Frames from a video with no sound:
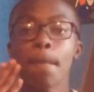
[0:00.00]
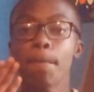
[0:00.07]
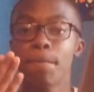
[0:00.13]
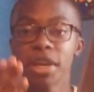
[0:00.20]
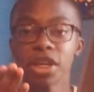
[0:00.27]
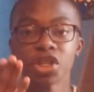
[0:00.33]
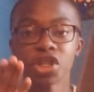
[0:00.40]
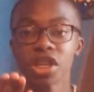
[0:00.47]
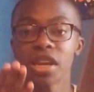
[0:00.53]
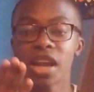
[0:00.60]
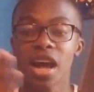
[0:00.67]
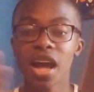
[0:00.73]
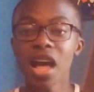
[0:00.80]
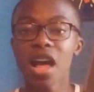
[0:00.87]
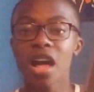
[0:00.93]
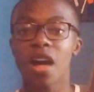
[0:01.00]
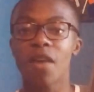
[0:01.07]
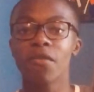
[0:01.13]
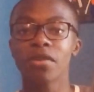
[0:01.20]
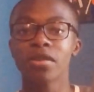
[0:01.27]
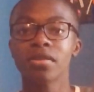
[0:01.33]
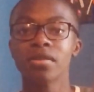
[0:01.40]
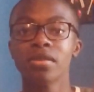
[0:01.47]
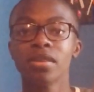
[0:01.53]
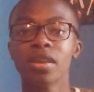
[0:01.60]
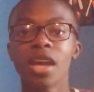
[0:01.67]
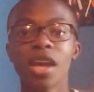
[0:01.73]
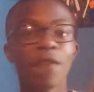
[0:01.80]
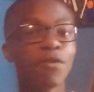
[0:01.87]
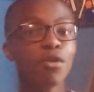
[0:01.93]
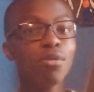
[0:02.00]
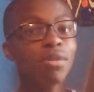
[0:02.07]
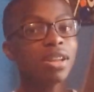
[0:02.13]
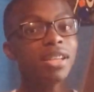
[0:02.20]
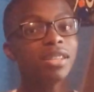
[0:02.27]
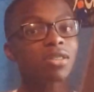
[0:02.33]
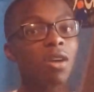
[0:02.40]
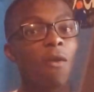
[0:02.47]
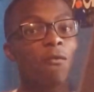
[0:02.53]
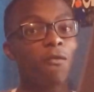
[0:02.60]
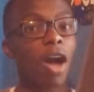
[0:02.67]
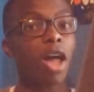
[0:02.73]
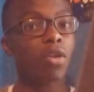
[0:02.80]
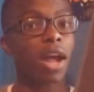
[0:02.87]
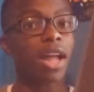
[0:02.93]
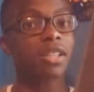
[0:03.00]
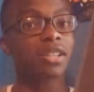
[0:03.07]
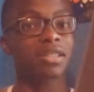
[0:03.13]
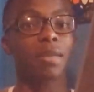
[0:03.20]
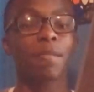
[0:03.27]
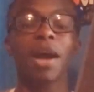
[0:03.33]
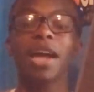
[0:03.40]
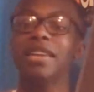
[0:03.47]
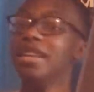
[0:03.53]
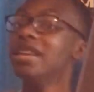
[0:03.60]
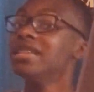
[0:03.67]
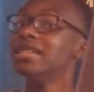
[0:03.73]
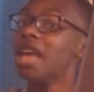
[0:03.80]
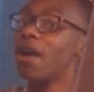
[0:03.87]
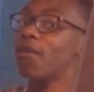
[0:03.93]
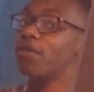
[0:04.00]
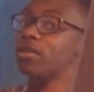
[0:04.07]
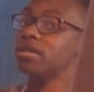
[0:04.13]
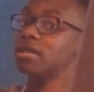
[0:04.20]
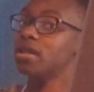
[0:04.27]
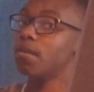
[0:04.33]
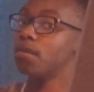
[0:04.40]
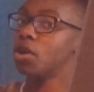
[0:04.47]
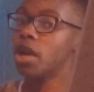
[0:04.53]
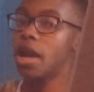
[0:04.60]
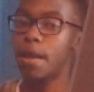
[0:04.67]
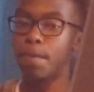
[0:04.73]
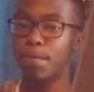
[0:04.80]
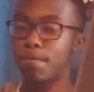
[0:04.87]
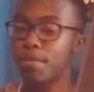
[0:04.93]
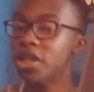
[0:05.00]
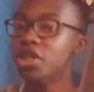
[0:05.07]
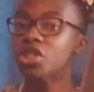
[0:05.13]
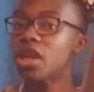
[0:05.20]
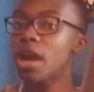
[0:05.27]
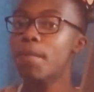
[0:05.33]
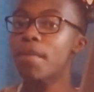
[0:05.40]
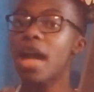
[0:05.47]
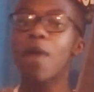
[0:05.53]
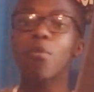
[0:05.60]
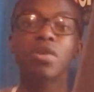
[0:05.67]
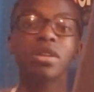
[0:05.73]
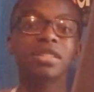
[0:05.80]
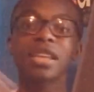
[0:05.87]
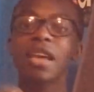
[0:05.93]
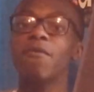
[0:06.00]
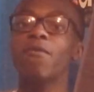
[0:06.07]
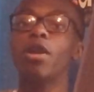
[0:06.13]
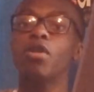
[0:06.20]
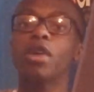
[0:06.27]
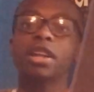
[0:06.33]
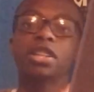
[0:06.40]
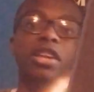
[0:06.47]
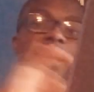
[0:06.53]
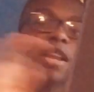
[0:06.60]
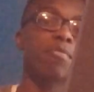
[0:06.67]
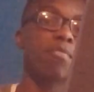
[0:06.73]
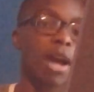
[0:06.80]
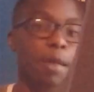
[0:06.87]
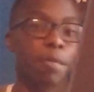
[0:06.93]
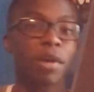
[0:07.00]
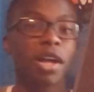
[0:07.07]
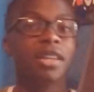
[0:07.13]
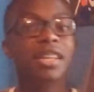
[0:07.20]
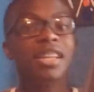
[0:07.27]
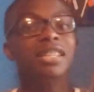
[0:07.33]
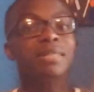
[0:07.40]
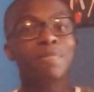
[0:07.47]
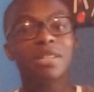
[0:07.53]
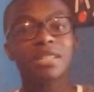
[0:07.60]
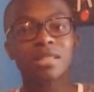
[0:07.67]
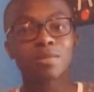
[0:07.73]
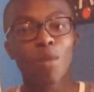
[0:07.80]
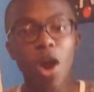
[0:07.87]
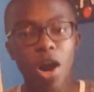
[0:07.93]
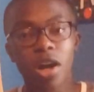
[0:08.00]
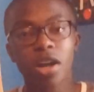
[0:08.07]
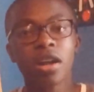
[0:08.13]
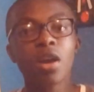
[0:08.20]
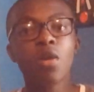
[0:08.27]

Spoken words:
ambition of. If you at least don't follow after somebody, at least have a similar ambition. I mean, I wouldn't say follow after anybody, but at least be smart